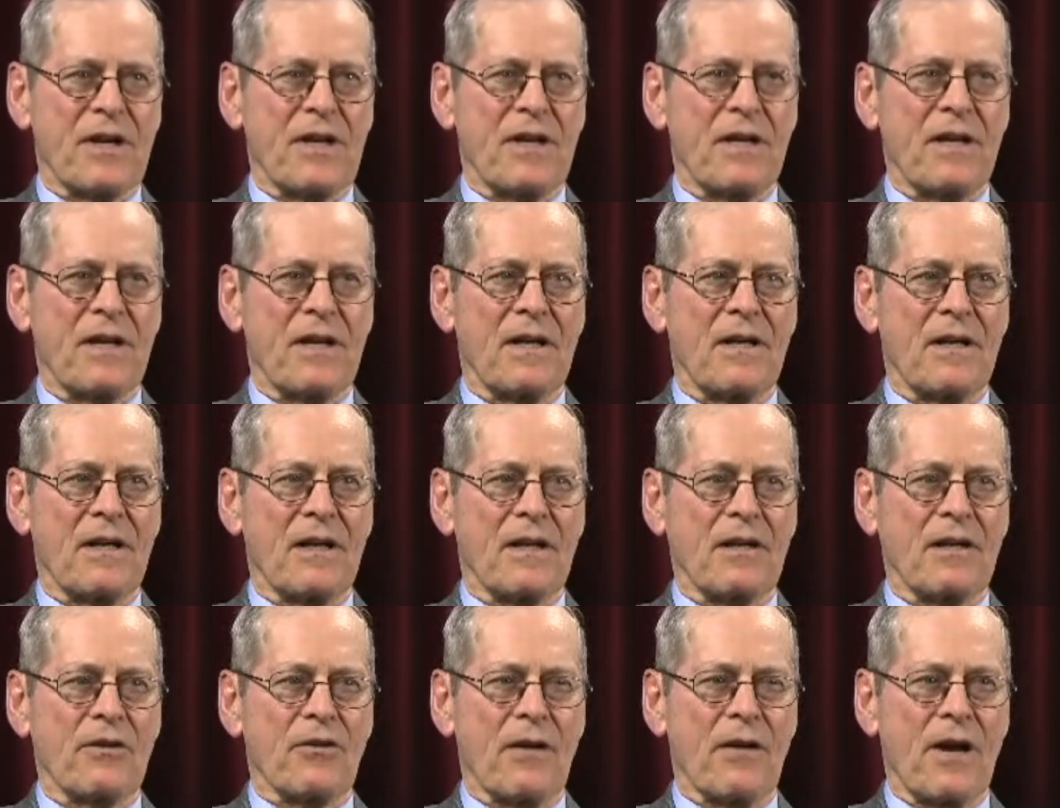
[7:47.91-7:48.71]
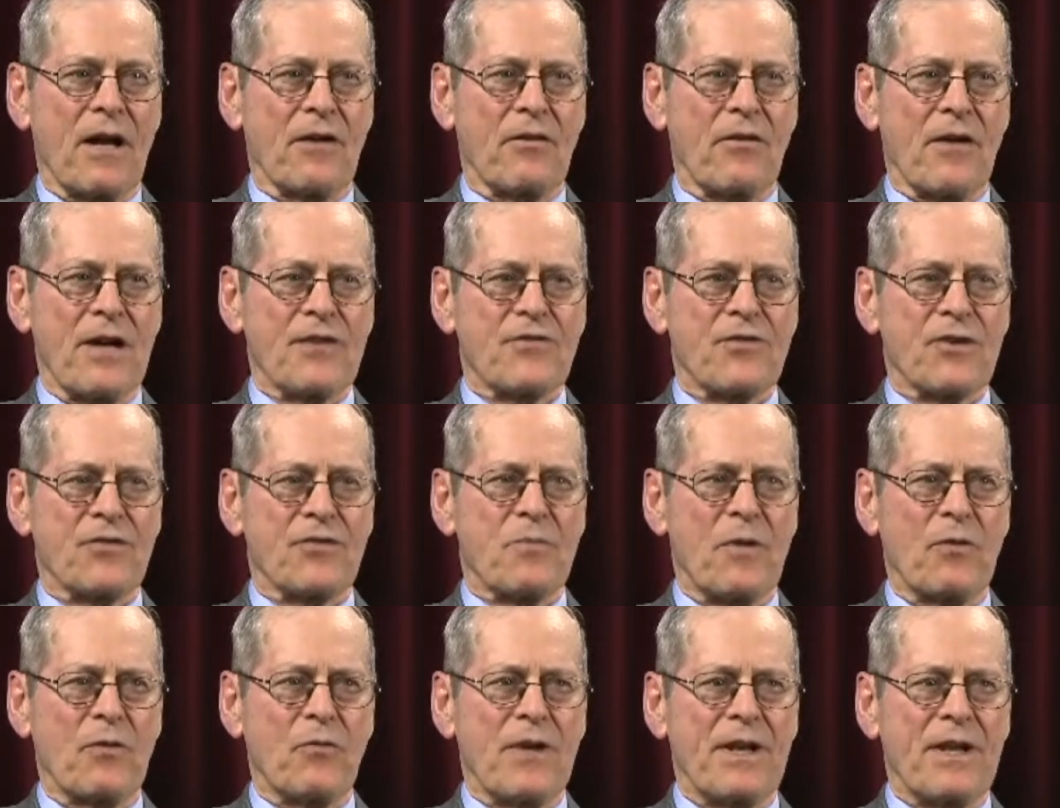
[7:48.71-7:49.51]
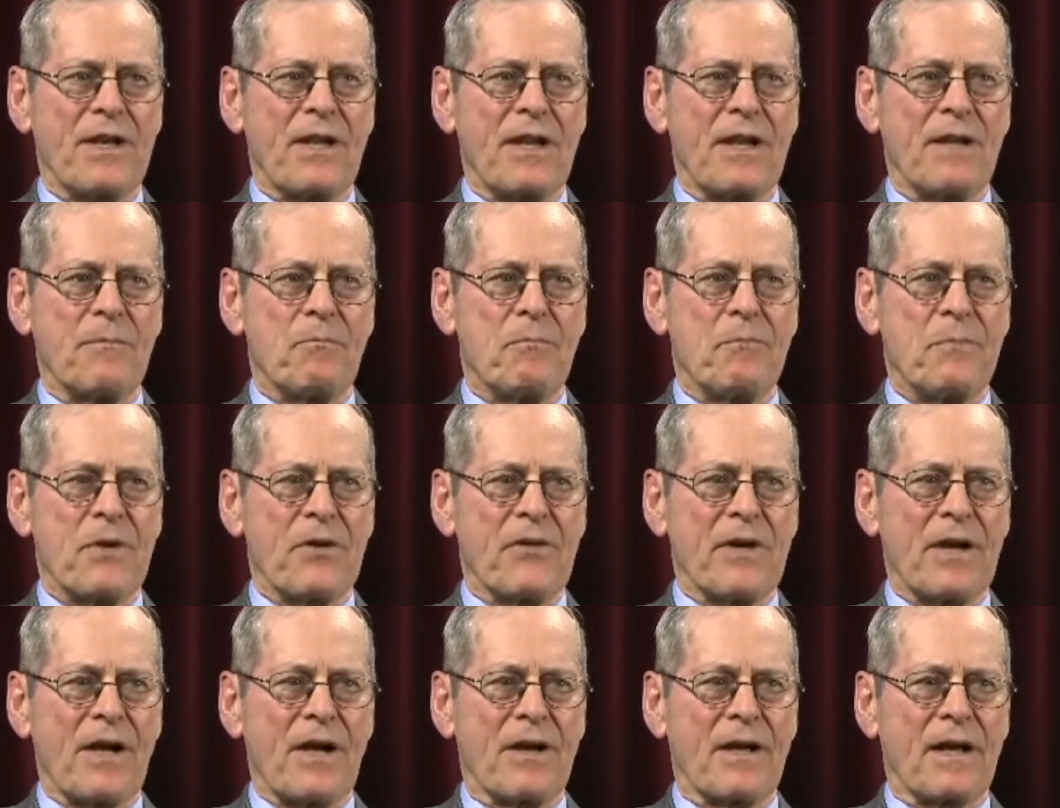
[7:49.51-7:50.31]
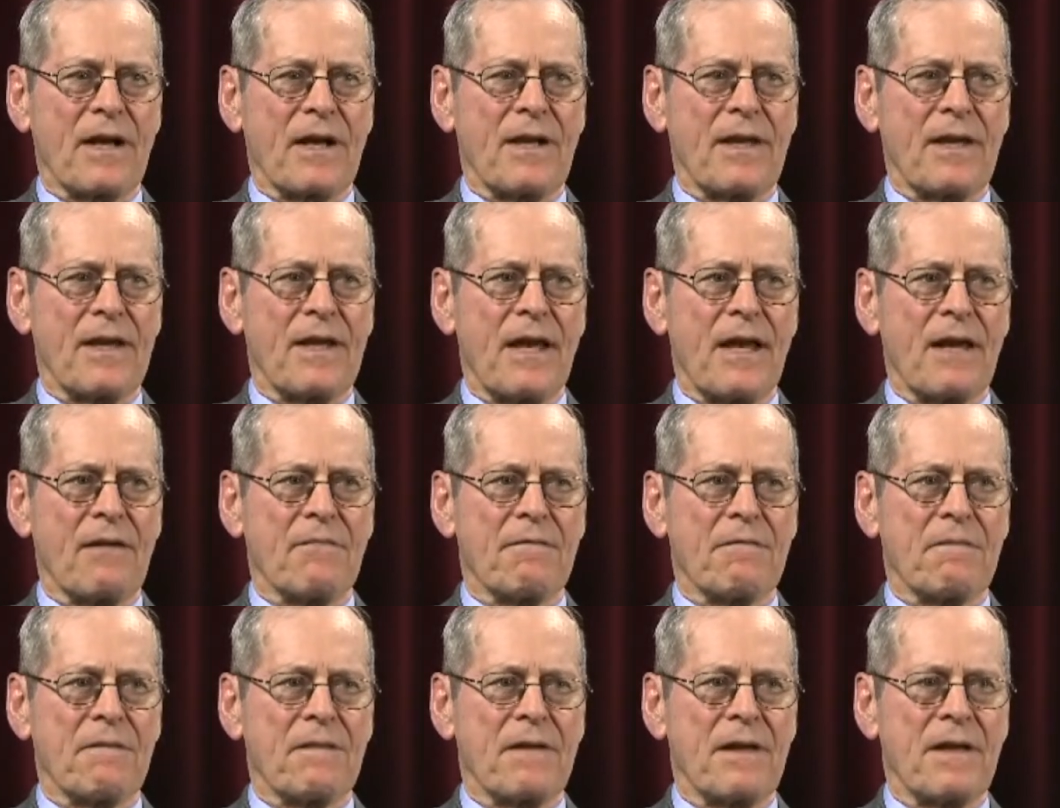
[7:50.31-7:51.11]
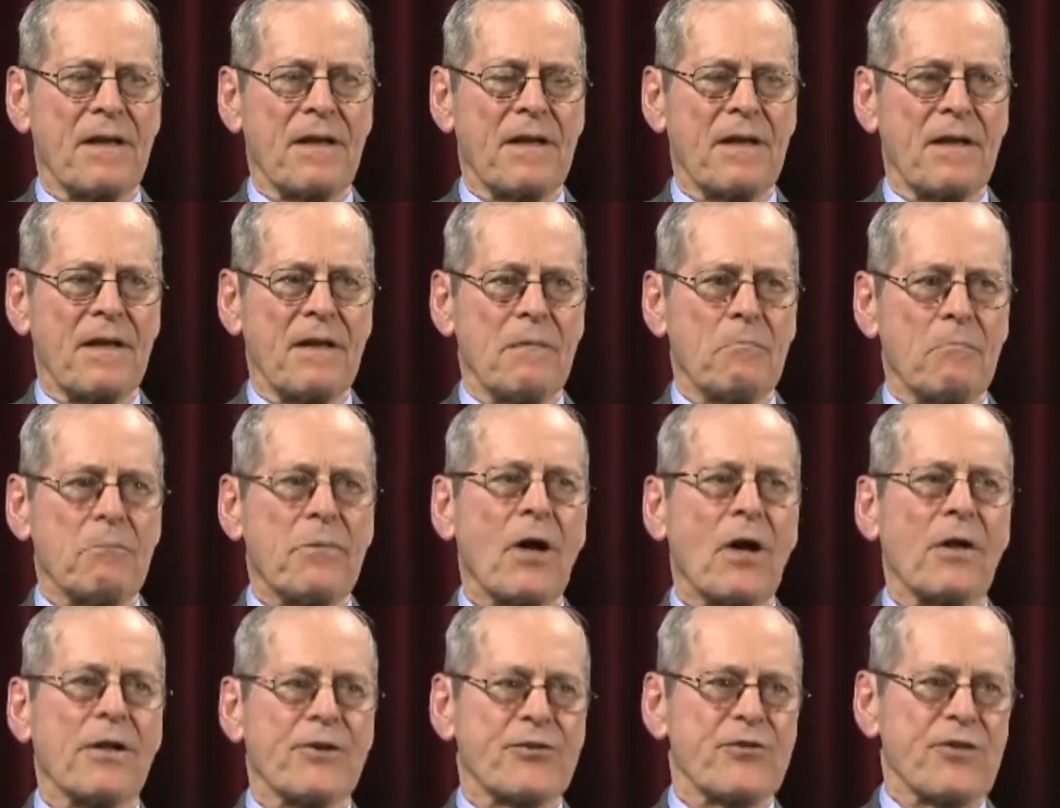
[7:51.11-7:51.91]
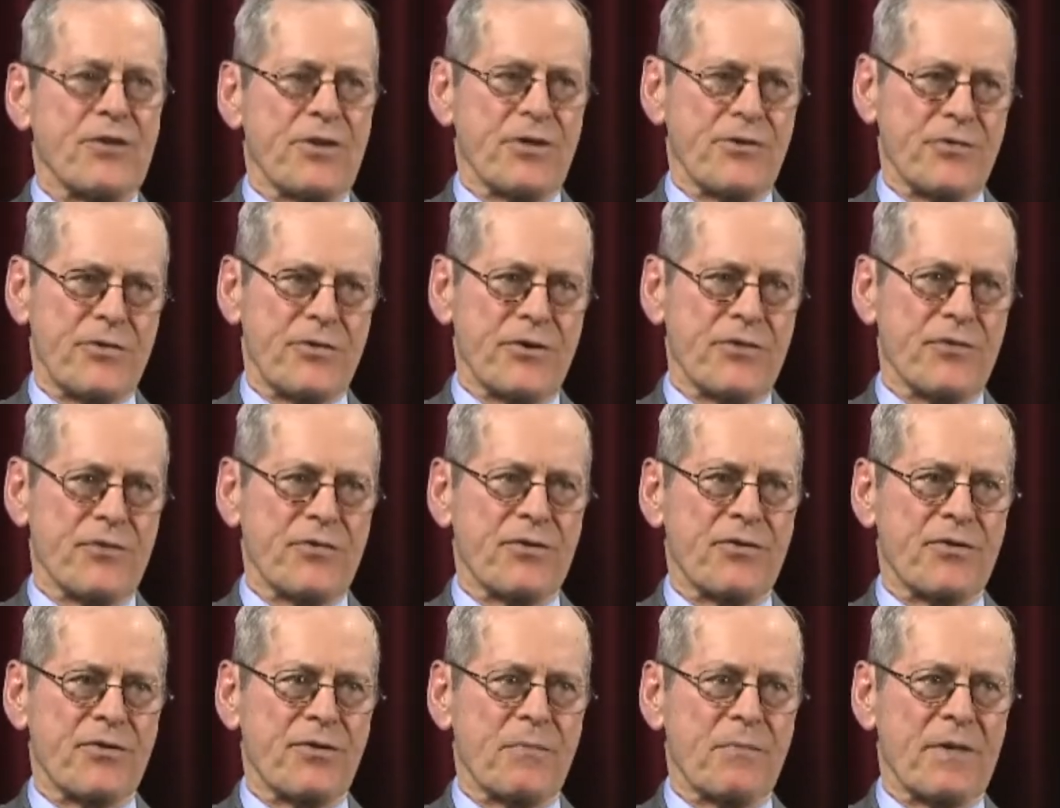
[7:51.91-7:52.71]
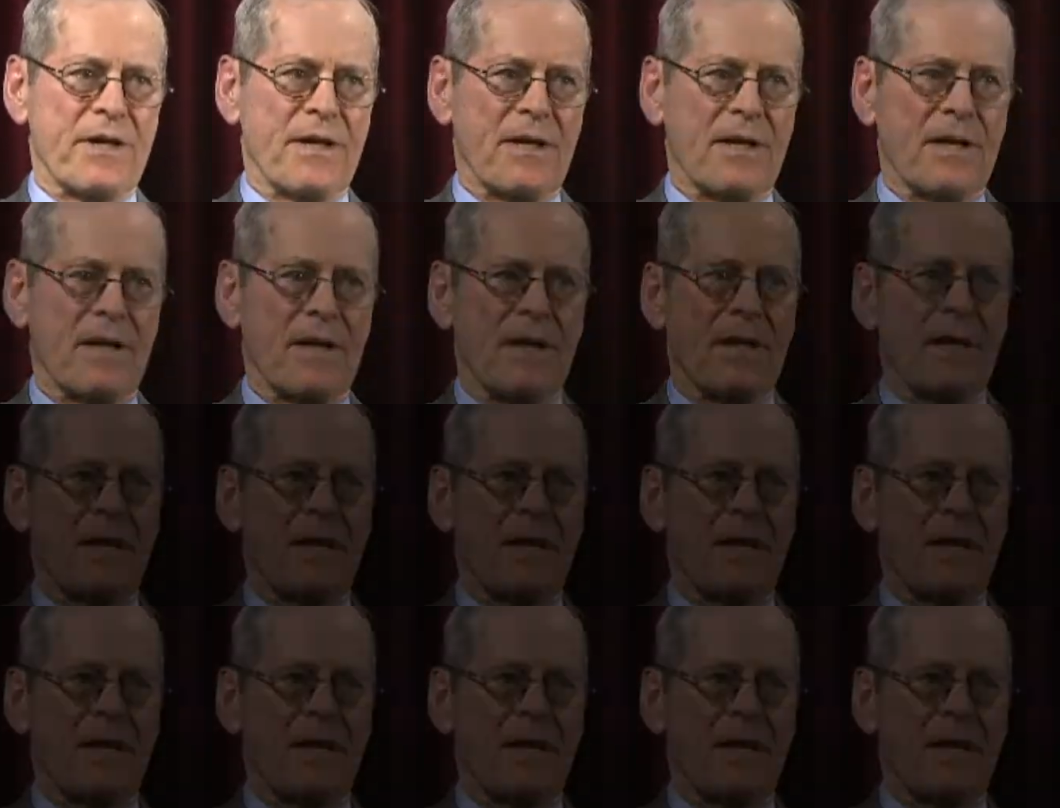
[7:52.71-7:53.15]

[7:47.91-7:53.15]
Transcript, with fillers: uh, a, a, crisis, but we did periodically have policy decisions to make.